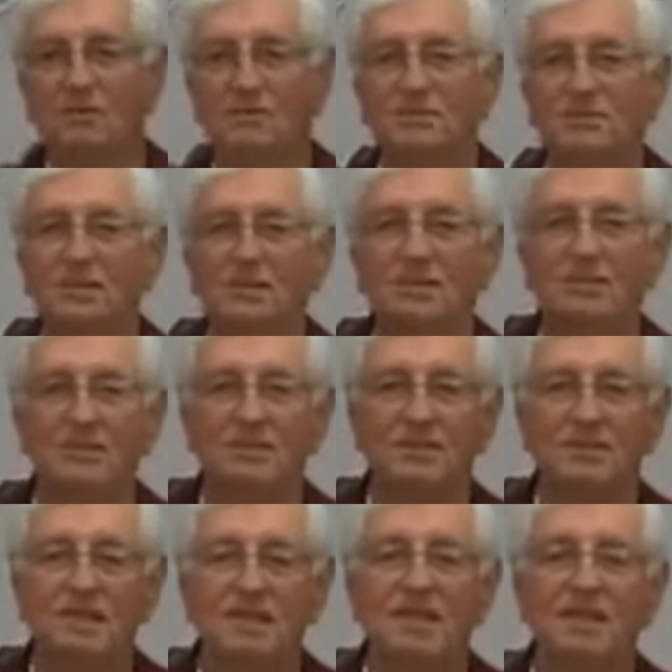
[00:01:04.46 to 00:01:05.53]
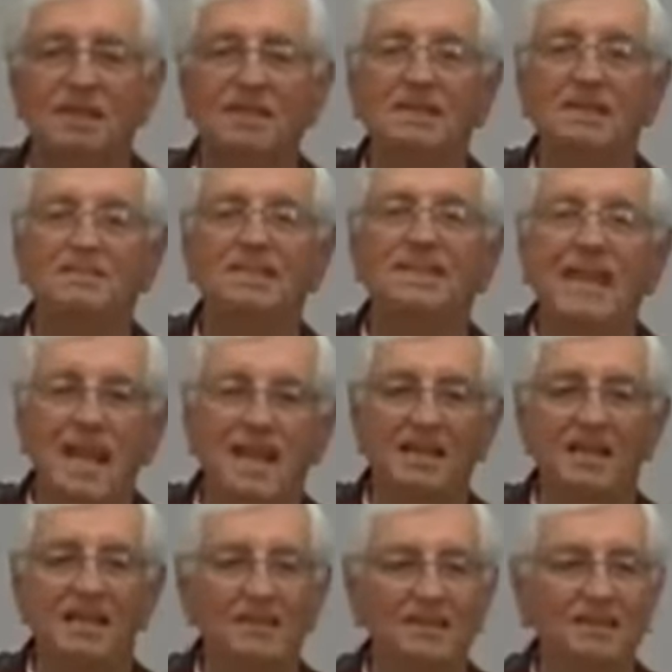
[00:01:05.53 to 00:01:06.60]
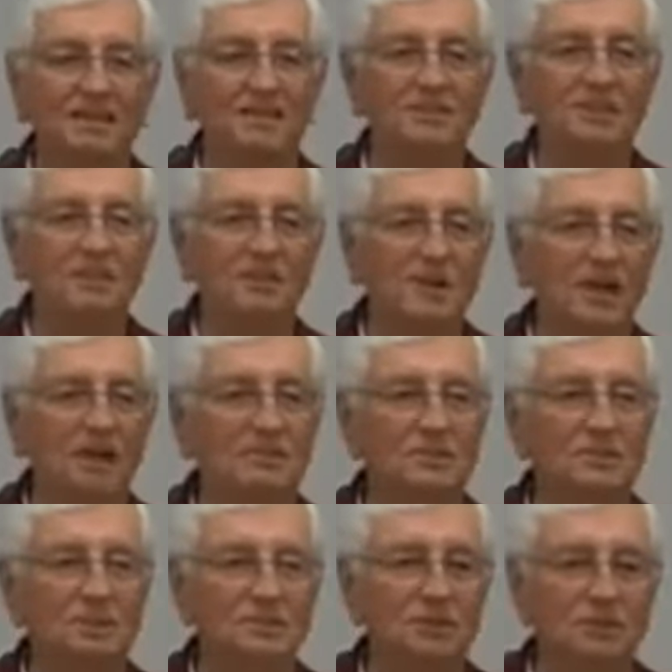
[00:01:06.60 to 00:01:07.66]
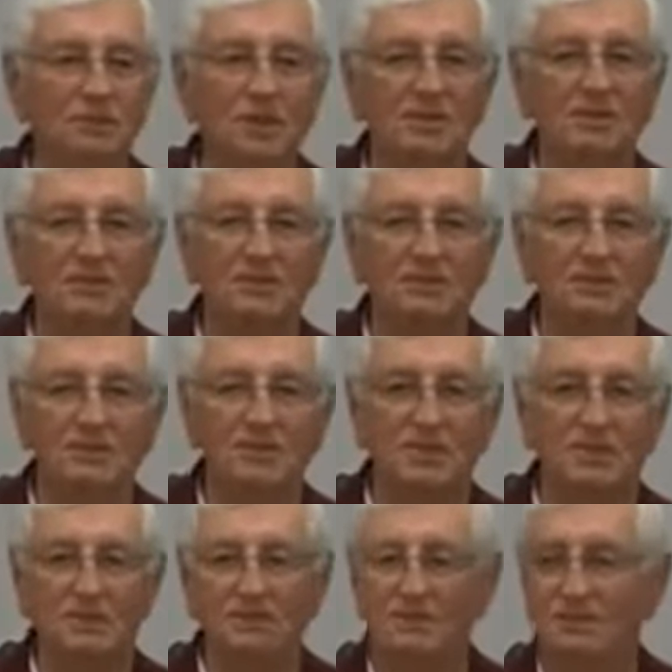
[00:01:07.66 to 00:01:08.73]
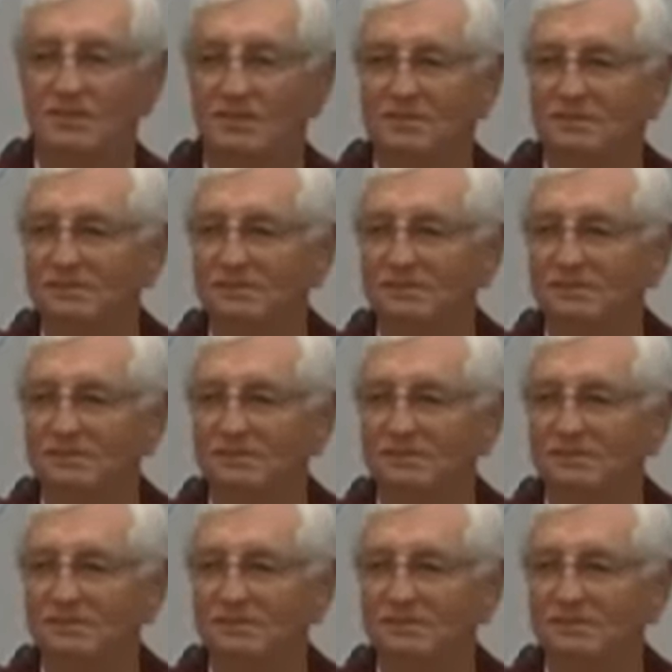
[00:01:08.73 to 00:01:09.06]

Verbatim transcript: stuff is he is an Aggie. He's a graduate of New Mexico State University.